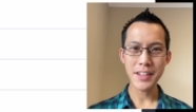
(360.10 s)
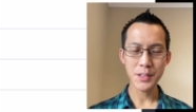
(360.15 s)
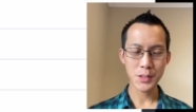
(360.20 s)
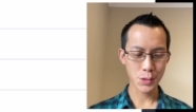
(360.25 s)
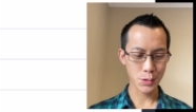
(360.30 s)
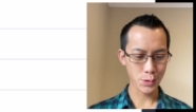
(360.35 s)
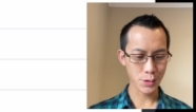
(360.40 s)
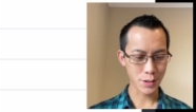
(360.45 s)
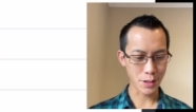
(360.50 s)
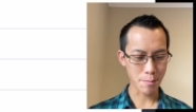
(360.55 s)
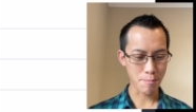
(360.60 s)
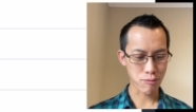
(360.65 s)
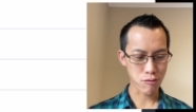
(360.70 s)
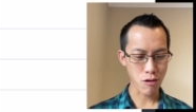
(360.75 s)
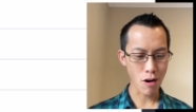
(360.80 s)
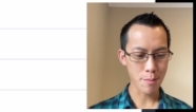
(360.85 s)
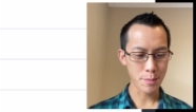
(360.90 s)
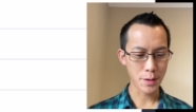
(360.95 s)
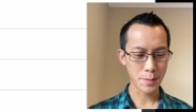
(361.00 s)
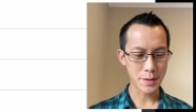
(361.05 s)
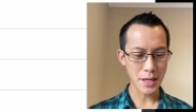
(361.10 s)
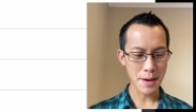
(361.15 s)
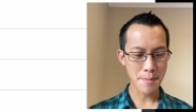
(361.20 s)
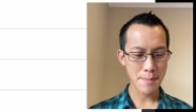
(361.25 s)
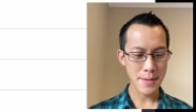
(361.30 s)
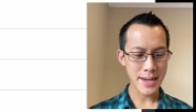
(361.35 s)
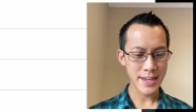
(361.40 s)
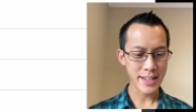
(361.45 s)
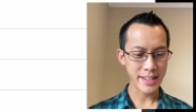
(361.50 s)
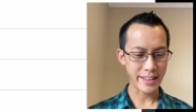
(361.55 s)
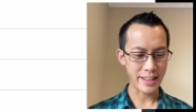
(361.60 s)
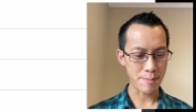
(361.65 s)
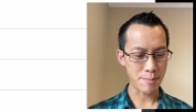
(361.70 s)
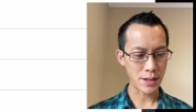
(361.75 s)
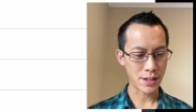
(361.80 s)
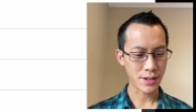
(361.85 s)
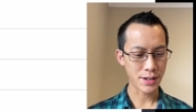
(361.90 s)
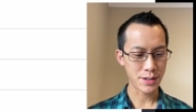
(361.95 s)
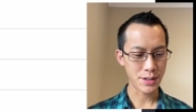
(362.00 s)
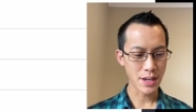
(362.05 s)
into some problems immediately
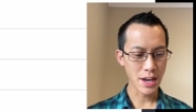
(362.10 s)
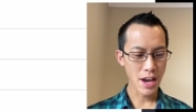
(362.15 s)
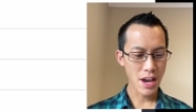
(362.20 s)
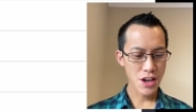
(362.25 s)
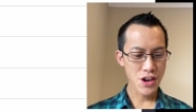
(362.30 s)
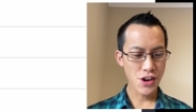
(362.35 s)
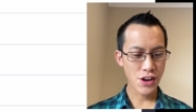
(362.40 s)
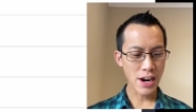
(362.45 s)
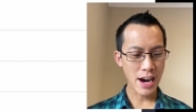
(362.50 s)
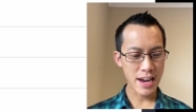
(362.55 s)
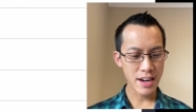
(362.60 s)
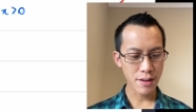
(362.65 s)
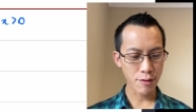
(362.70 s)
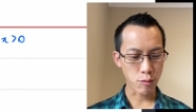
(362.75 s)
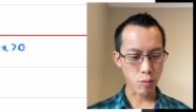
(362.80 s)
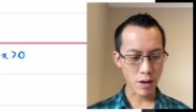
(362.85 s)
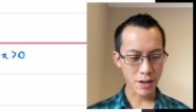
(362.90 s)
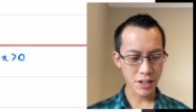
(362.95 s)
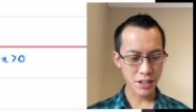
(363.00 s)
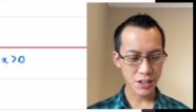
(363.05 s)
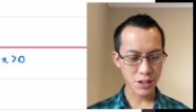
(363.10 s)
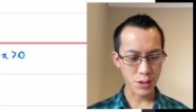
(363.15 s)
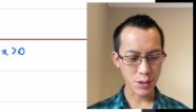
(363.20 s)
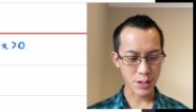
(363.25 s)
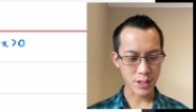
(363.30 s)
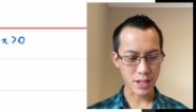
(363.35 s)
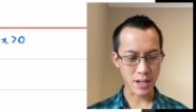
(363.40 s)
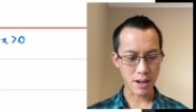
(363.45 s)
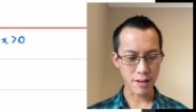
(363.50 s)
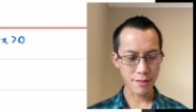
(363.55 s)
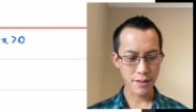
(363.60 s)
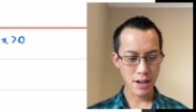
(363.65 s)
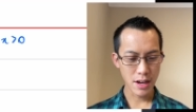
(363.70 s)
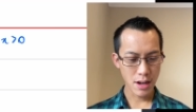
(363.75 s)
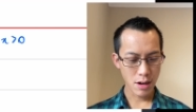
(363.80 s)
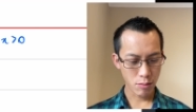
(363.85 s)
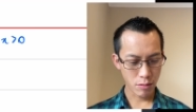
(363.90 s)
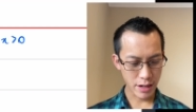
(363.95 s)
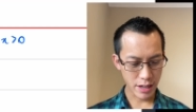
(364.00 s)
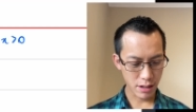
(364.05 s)
because you kind of wonder to yourself,
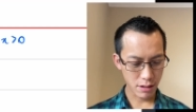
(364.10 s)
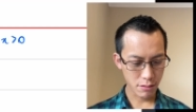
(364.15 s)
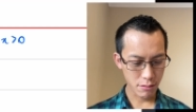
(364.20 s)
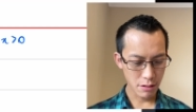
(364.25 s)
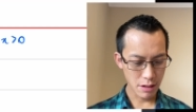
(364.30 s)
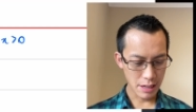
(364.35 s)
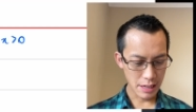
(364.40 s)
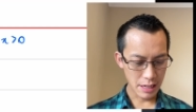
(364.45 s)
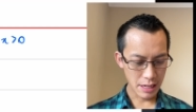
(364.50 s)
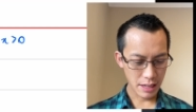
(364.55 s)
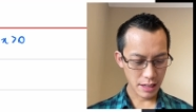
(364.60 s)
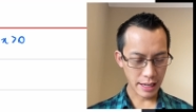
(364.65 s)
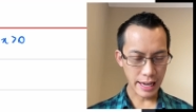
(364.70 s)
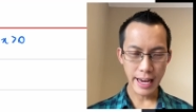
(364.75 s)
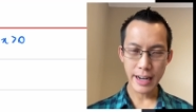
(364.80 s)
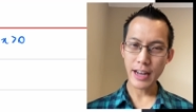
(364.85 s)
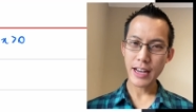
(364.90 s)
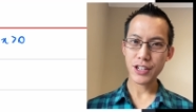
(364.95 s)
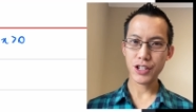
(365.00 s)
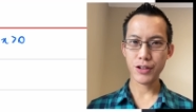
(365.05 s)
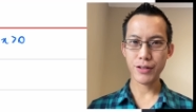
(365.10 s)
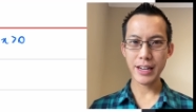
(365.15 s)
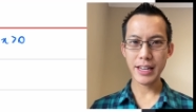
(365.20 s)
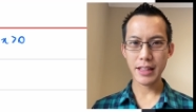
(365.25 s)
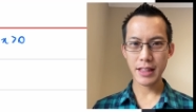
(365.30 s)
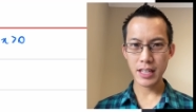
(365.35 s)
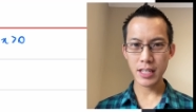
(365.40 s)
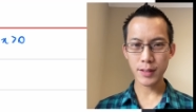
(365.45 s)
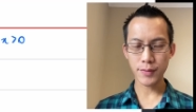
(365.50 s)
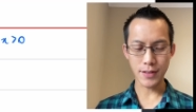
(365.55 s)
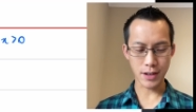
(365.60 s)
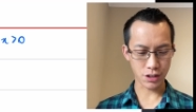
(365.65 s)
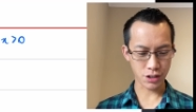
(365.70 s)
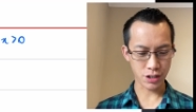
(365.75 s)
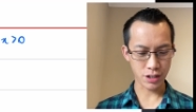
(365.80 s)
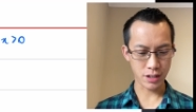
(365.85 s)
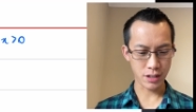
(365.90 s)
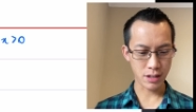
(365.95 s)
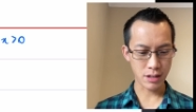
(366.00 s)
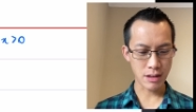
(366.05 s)
well, can I treat this
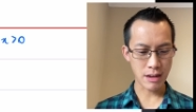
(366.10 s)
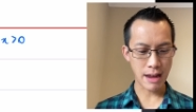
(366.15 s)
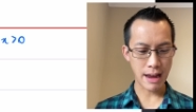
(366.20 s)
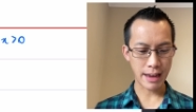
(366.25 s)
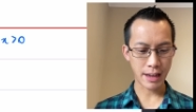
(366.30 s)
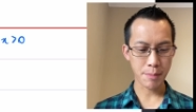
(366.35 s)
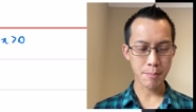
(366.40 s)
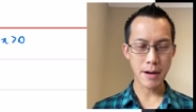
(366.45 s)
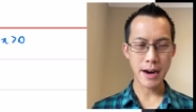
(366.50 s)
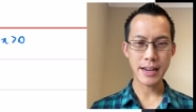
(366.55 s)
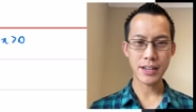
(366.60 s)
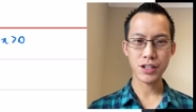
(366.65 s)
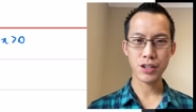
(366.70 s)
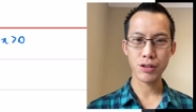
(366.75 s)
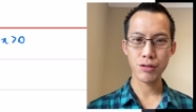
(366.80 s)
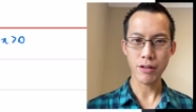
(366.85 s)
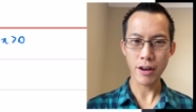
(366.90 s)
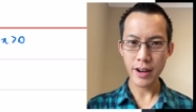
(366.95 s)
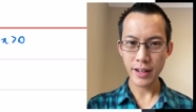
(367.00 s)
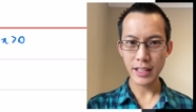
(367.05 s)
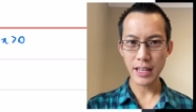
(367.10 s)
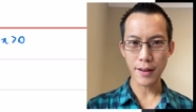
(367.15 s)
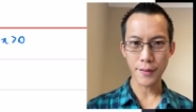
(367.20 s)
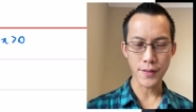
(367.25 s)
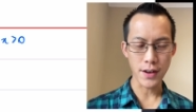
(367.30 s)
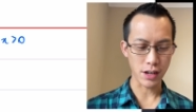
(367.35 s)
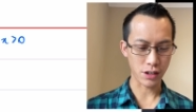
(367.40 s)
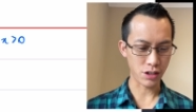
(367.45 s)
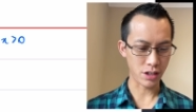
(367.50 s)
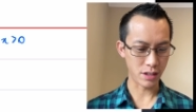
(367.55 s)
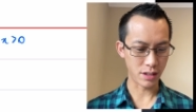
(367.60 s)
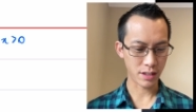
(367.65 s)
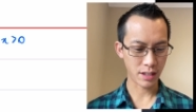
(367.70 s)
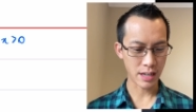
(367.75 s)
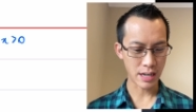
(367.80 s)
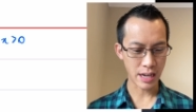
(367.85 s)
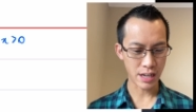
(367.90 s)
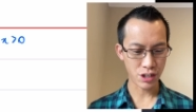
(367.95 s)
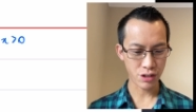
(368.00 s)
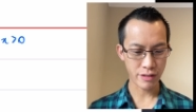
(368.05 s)
function like my two earlier functions?
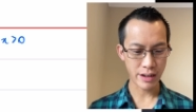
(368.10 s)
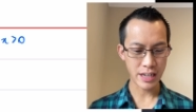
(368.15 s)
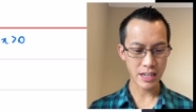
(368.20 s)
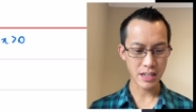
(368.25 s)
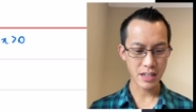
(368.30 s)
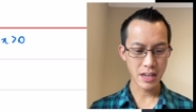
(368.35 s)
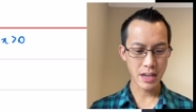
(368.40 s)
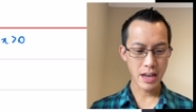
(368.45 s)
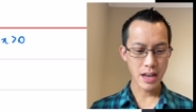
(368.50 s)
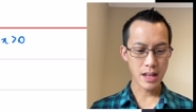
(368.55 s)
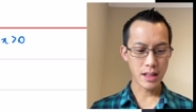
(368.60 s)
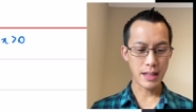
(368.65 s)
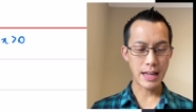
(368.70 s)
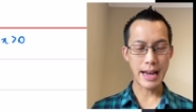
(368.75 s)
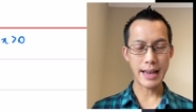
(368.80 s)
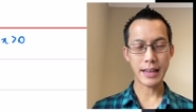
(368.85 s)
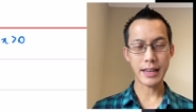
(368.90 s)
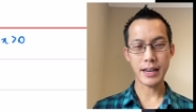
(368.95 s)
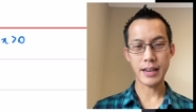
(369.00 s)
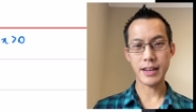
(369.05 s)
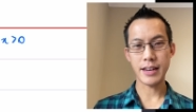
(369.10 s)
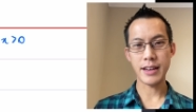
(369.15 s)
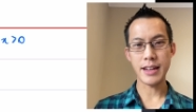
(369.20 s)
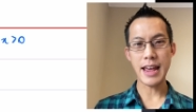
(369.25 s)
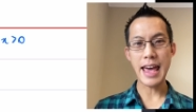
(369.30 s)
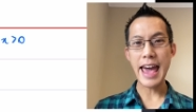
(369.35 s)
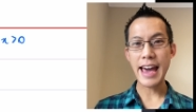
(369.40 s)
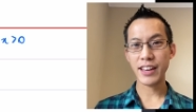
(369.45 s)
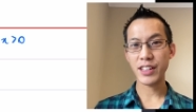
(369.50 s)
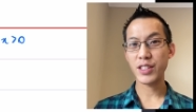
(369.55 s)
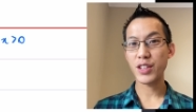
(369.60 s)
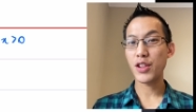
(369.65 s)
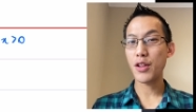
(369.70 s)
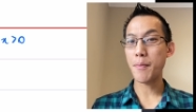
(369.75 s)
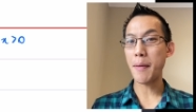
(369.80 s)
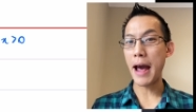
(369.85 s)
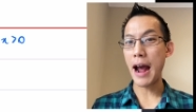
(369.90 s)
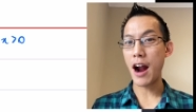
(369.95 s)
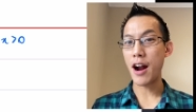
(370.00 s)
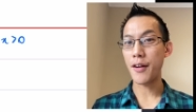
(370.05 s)
Can I treat it like an uh, x to the
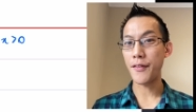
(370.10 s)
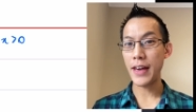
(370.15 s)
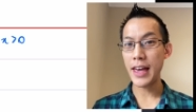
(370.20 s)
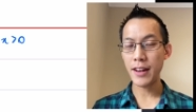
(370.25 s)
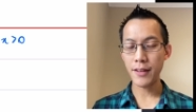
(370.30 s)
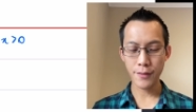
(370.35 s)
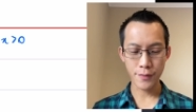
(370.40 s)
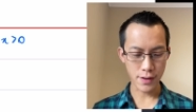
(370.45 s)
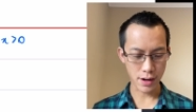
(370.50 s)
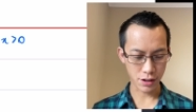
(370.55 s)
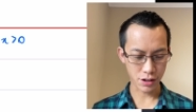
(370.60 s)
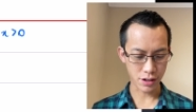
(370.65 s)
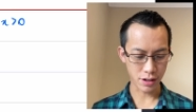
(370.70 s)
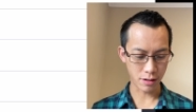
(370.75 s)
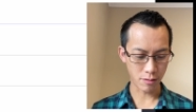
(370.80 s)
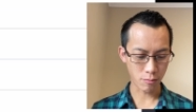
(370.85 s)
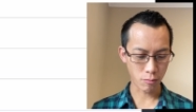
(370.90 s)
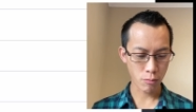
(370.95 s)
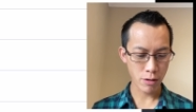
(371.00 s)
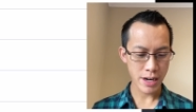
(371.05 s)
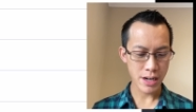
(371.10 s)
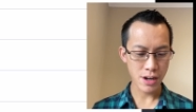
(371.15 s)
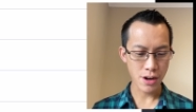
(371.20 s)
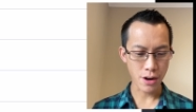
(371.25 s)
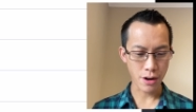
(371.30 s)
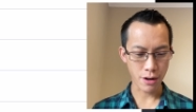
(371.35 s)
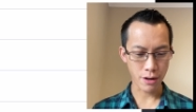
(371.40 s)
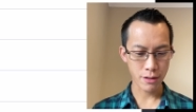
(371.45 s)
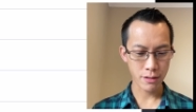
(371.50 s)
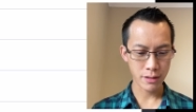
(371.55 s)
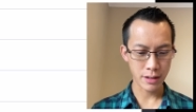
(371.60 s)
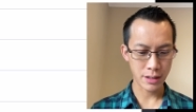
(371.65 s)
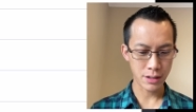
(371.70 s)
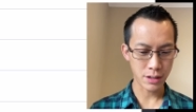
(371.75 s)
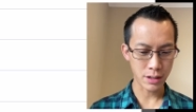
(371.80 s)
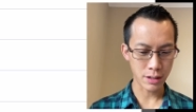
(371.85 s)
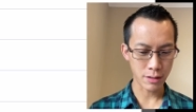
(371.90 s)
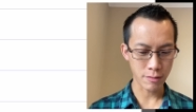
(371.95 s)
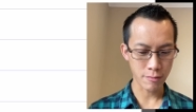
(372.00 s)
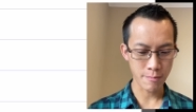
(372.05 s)
power of n function? We know, let's
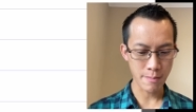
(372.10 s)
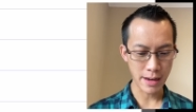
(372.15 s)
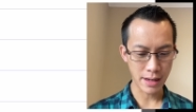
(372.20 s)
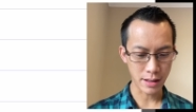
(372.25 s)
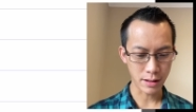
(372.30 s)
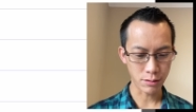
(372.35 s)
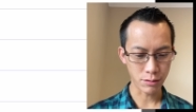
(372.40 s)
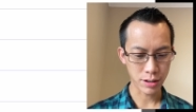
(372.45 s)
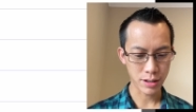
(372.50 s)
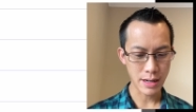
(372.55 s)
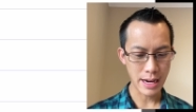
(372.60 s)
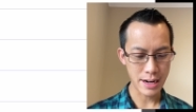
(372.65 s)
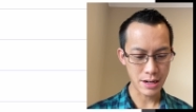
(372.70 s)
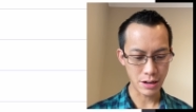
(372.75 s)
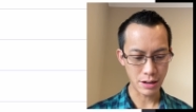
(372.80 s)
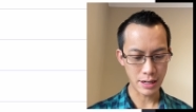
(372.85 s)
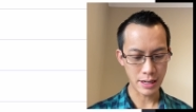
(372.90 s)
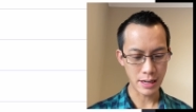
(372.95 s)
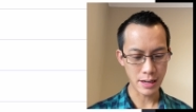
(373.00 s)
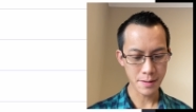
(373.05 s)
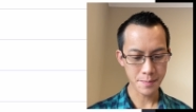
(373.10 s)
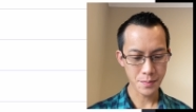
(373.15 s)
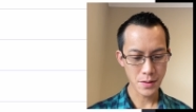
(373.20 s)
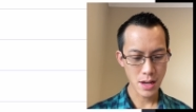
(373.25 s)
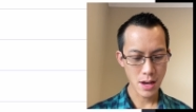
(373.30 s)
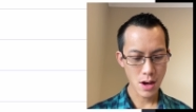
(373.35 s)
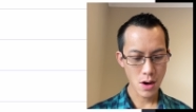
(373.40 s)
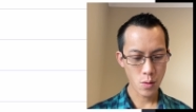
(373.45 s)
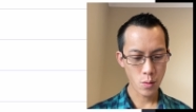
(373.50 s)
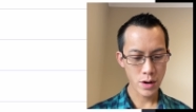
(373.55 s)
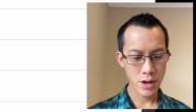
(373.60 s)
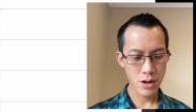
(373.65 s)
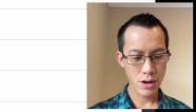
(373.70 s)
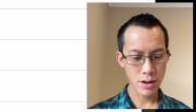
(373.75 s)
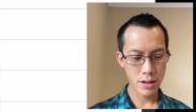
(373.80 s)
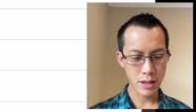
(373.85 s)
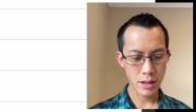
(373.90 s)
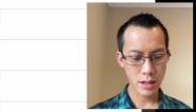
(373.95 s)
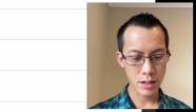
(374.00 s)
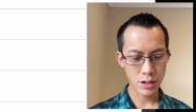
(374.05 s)
just make a little side note here, we know
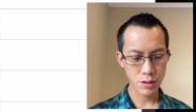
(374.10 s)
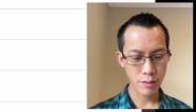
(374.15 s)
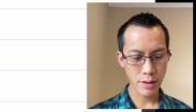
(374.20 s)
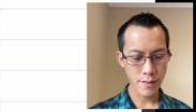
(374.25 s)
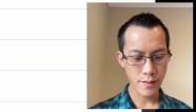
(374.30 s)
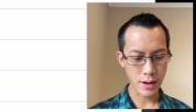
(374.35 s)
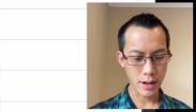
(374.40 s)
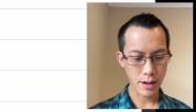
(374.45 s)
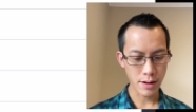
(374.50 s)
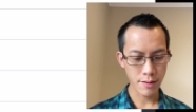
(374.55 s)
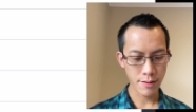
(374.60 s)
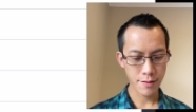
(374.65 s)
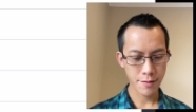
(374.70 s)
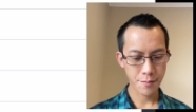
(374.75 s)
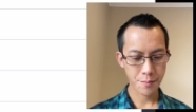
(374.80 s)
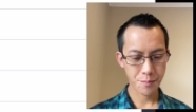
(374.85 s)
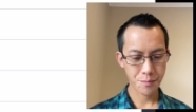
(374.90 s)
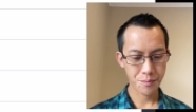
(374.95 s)
that the derivative